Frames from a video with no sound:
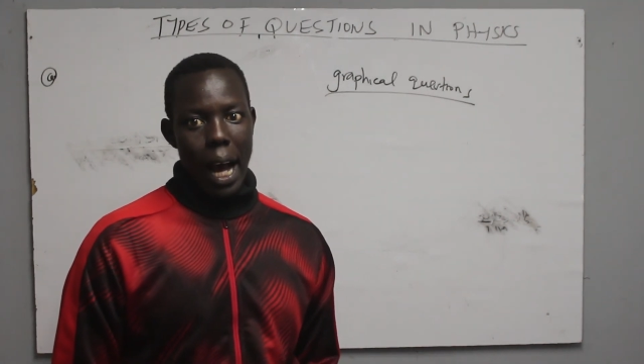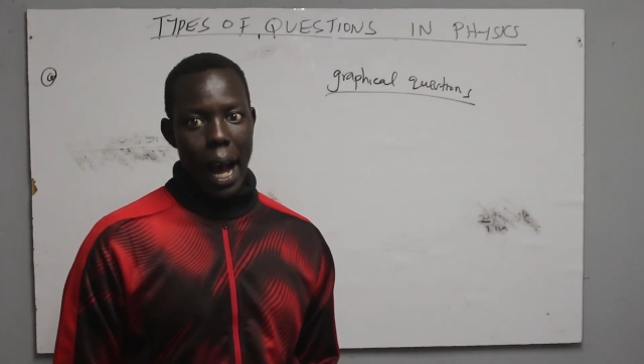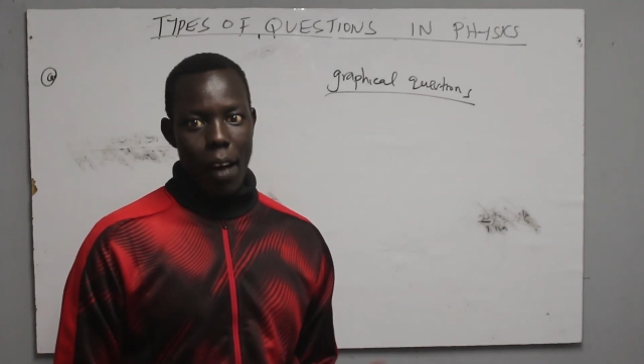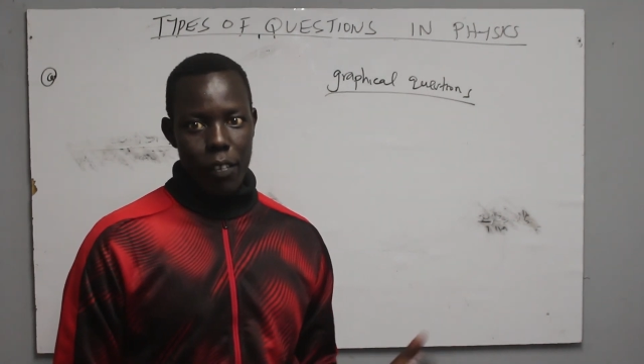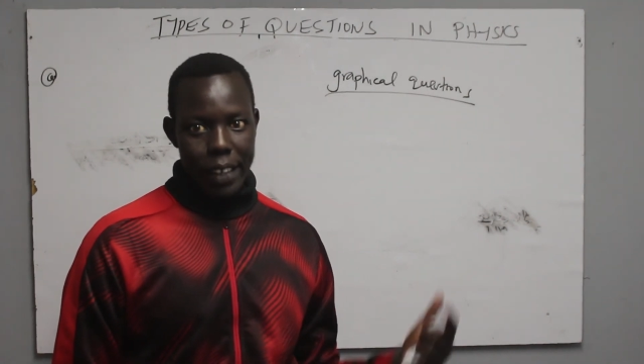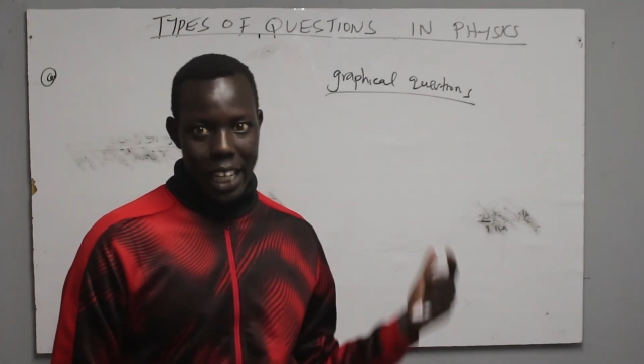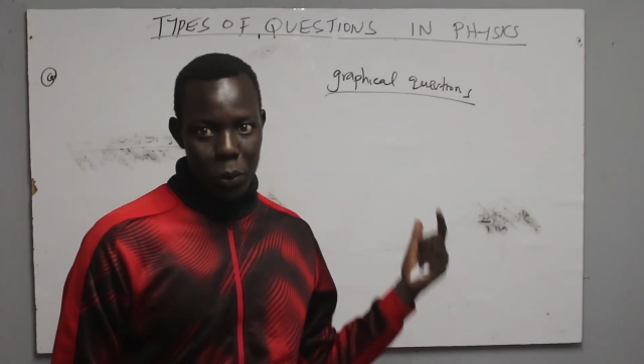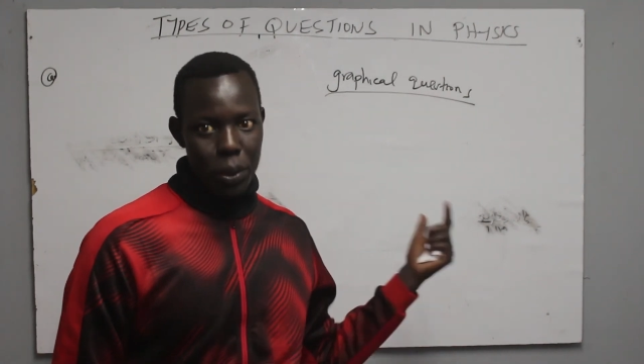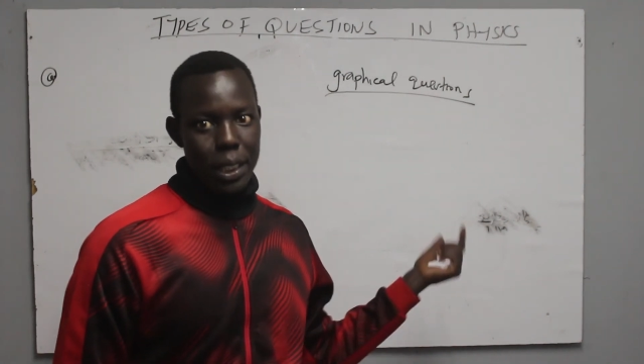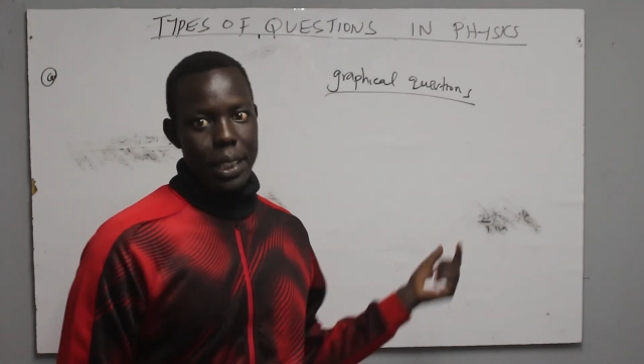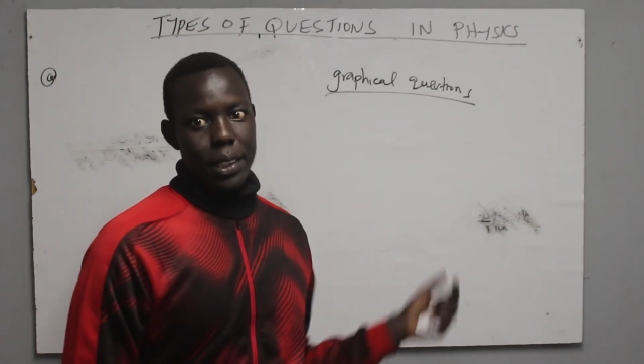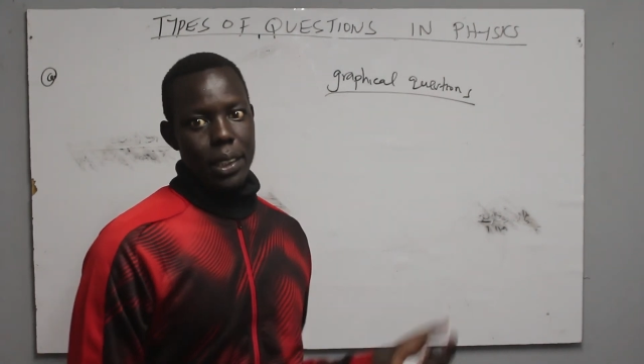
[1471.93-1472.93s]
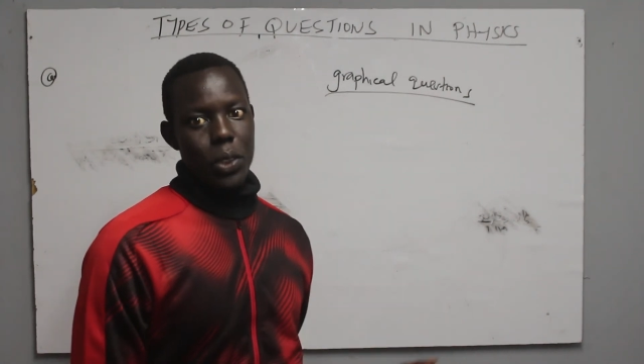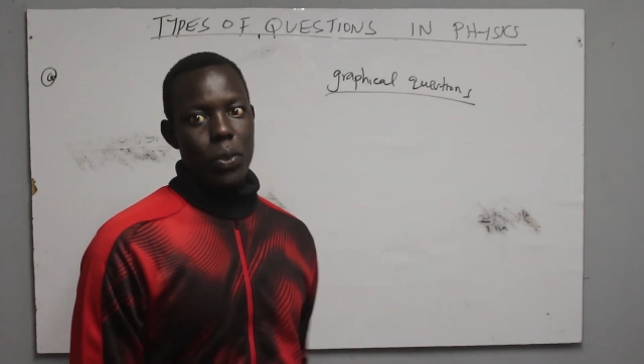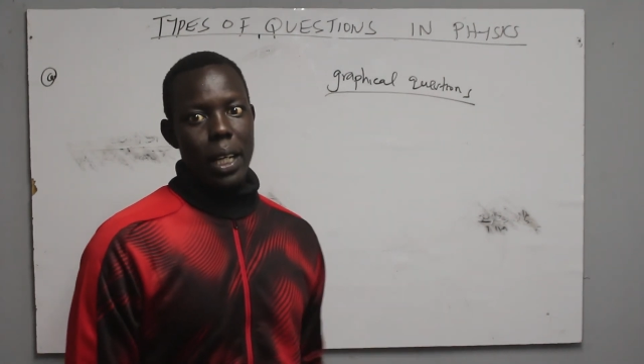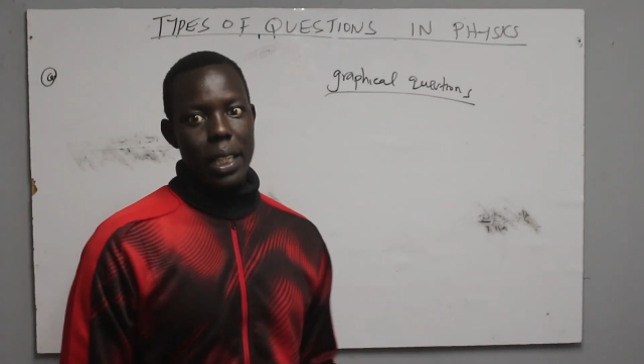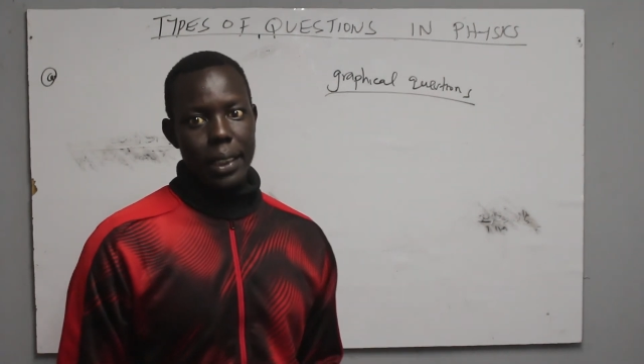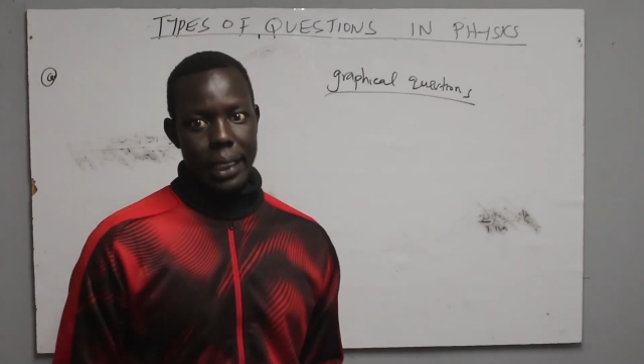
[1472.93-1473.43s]
have dealt with this. You
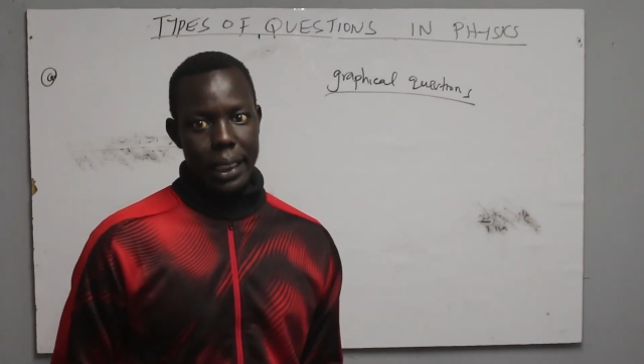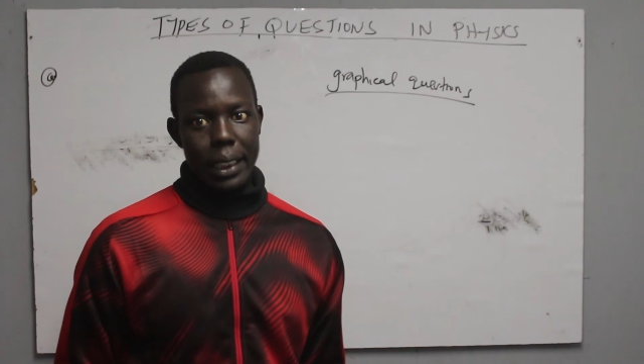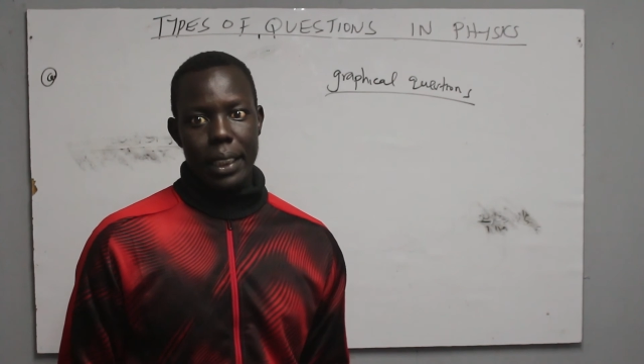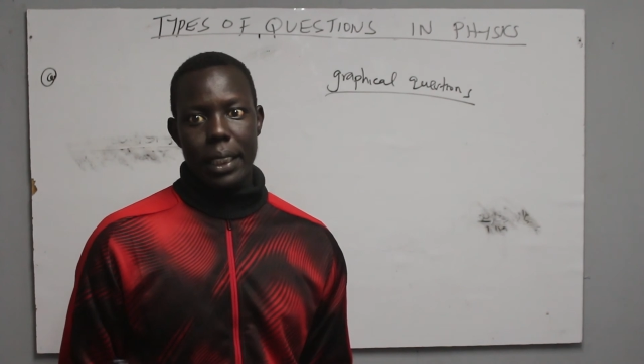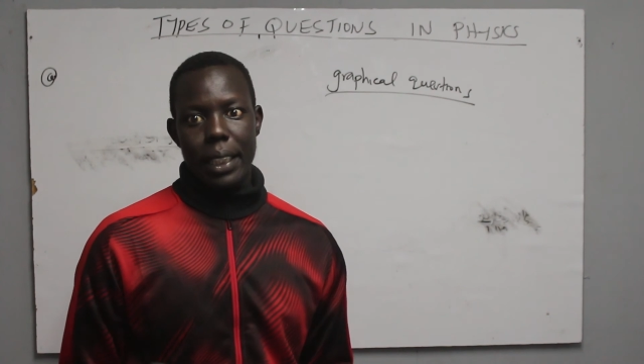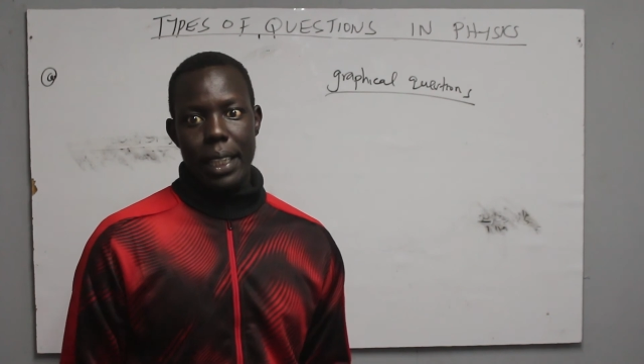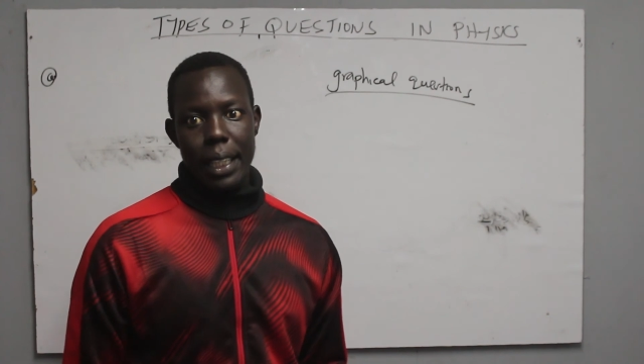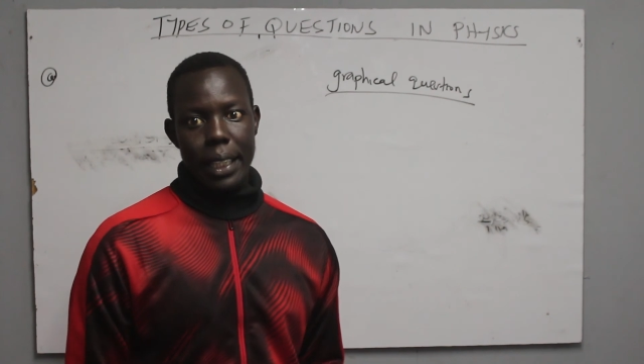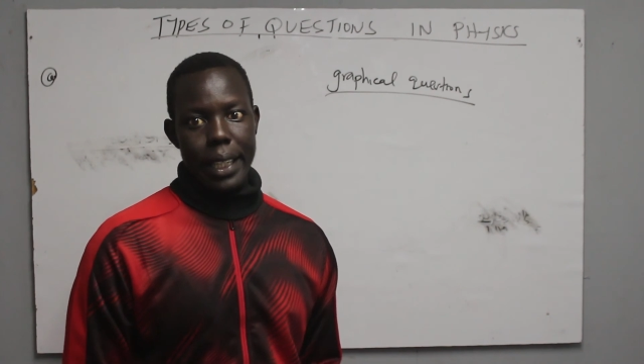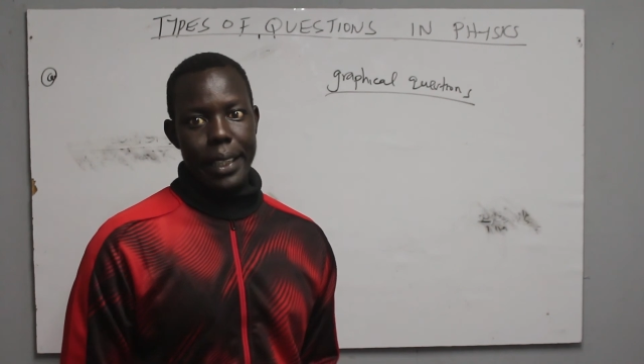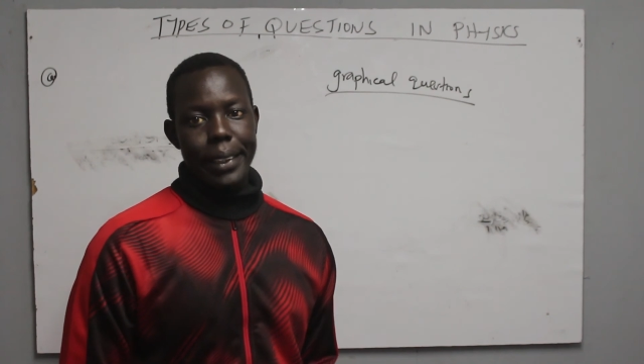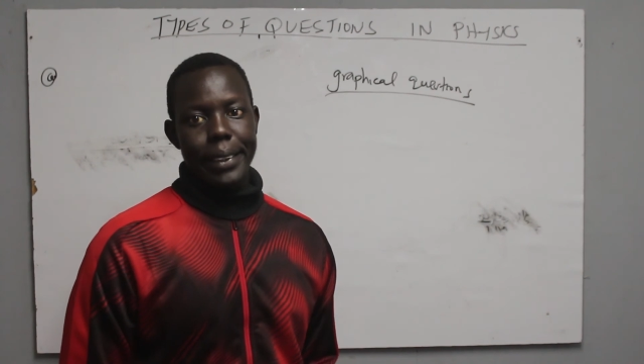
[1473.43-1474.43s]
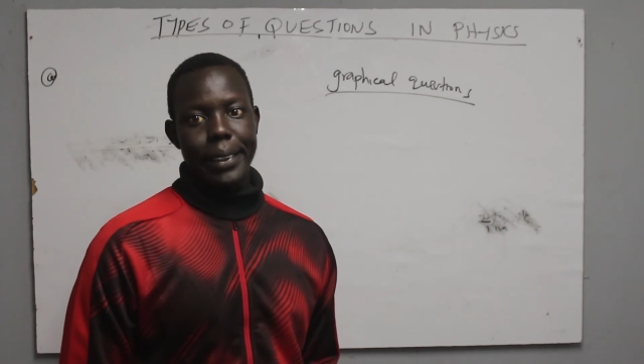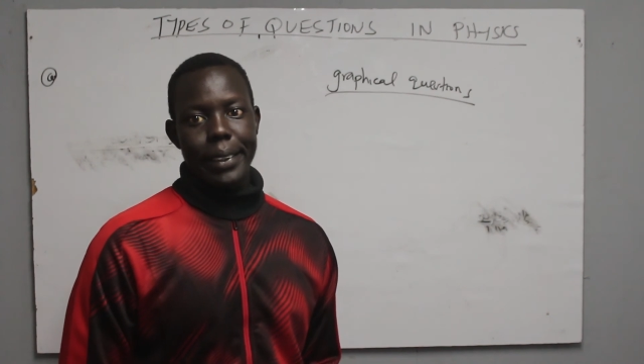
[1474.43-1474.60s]
can check again.